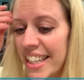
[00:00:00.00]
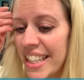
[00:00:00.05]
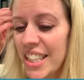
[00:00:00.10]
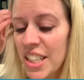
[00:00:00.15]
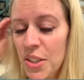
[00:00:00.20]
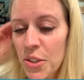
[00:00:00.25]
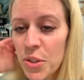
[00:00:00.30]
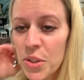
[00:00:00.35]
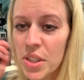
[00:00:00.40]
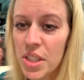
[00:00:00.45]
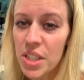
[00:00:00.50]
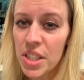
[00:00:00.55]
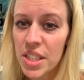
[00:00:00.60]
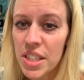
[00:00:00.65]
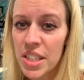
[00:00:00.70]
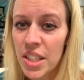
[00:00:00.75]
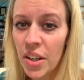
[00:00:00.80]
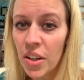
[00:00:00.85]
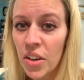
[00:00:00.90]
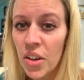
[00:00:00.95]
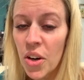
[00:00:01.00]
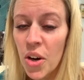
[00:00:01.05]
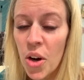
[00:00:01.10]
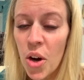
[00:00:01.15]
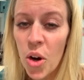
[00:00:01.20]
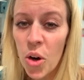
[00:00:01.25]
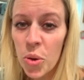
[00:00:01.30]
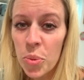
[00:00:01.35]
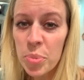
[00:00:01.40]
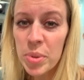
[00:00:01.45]
He usually just
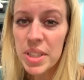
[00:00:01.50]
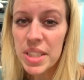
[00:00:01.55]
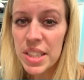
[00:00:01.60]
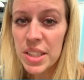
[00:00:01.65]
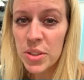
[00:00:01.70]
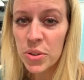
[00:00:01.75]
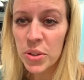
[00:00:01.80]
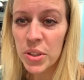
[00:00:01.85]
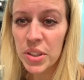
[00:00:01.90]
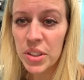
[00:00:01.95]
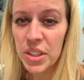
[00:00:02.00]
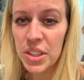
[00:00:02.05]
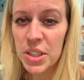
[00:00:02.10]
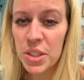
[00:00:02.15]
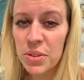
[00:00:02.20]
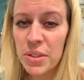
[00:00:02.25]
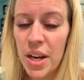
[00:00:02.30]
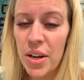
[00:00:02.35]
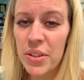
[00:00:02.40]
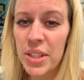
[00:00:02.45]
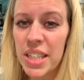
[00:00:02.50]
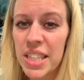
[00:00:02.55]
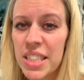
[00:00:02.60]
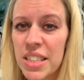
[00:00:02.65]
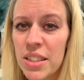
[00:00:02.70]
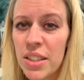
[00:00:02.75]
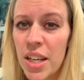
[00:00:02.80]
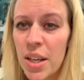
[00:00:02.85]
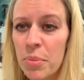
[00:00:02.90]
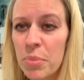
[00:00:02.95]
opens the door and looks around. He
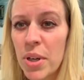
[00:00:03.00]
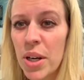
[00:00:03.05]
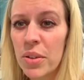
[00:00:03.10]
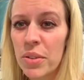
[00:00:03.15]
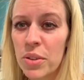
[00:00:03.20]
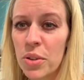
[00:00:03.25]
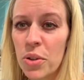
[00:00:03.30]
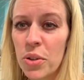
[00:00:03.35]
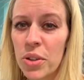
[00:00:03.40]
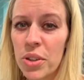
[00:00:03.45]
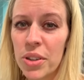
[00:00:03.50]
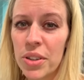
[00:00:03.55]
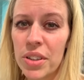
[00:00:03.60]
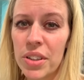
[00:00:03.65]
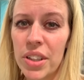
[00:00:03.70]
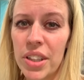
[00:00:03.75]
doesn't come around the corner and